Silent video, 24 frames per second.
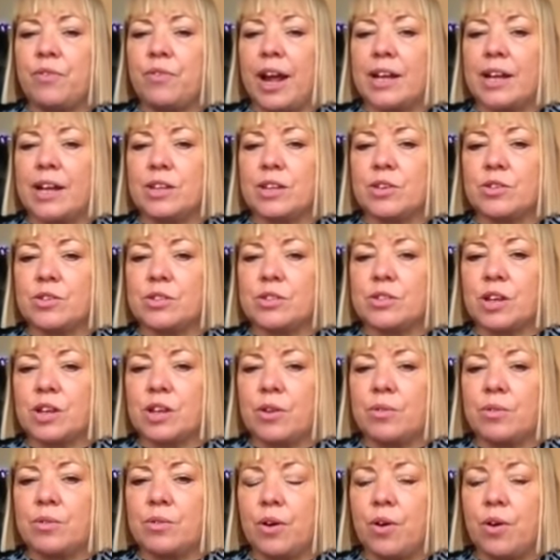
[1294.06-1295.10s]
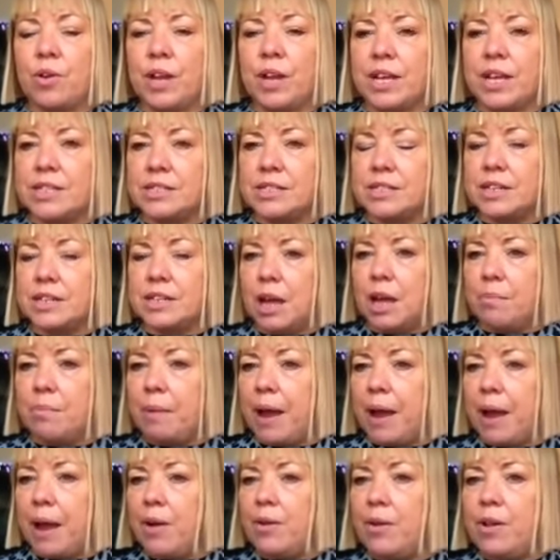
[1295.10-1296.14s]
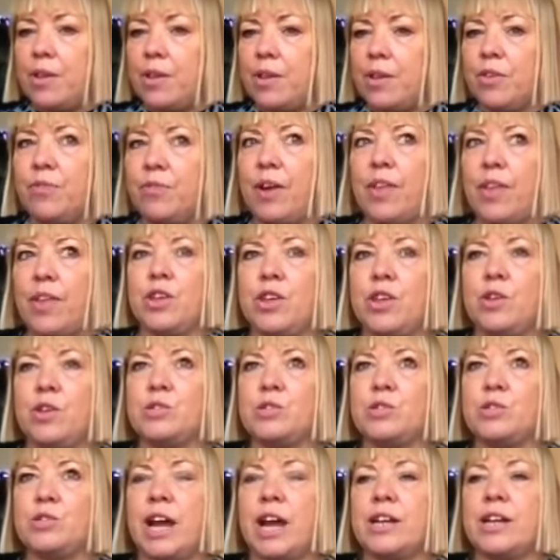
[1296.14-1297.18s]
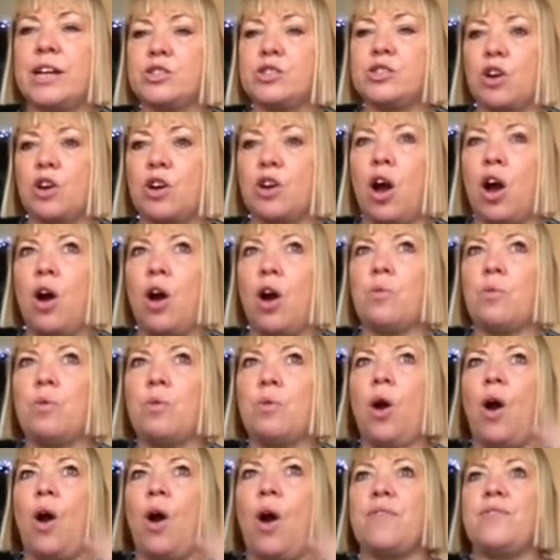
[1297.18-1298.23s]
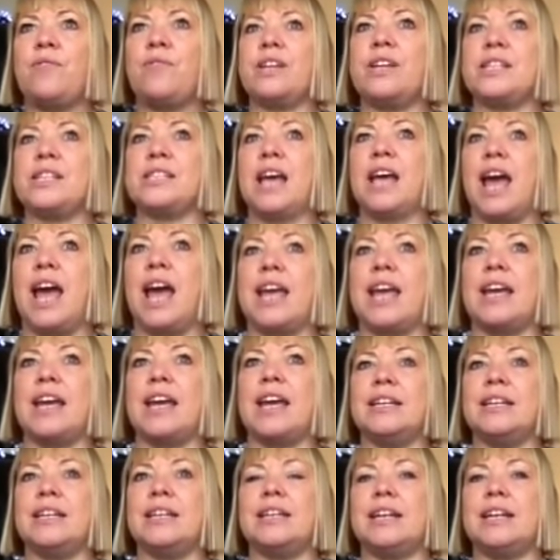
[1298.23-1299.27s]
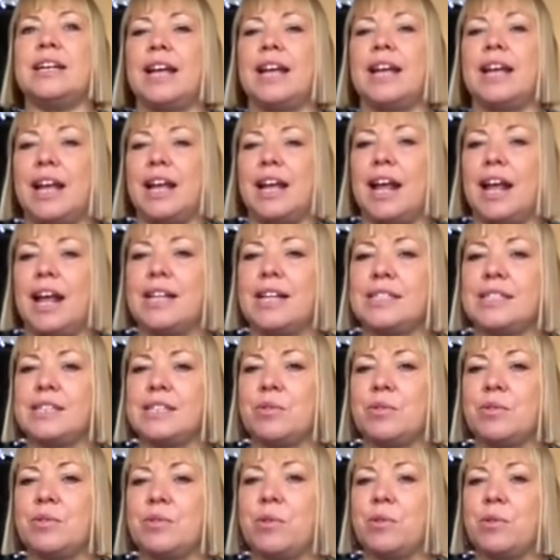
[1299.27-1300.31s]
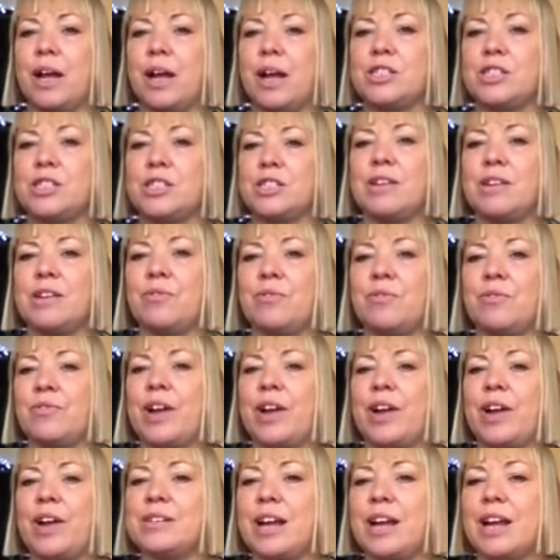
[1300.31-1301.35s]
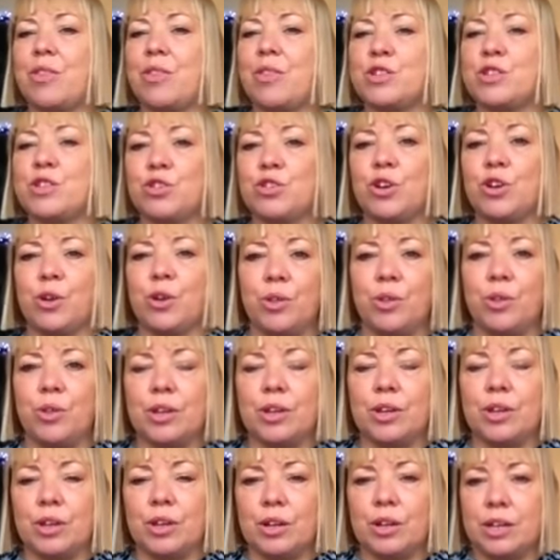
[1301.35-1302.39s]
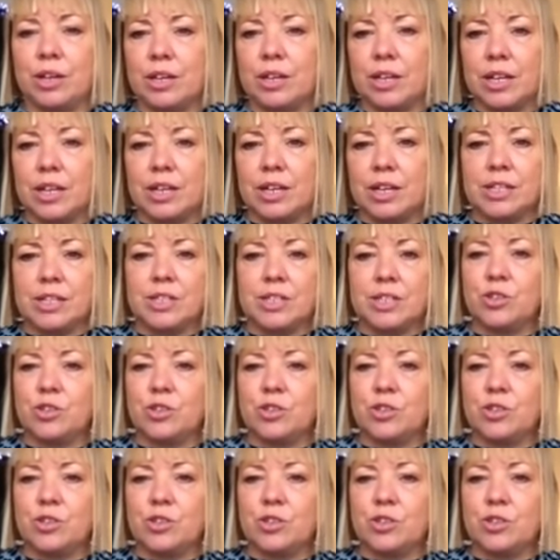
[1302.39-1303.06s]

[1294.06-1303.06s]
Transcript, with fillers: that you're so honest about the fact that you changed your whole life in a day until you actually found out the truth that josh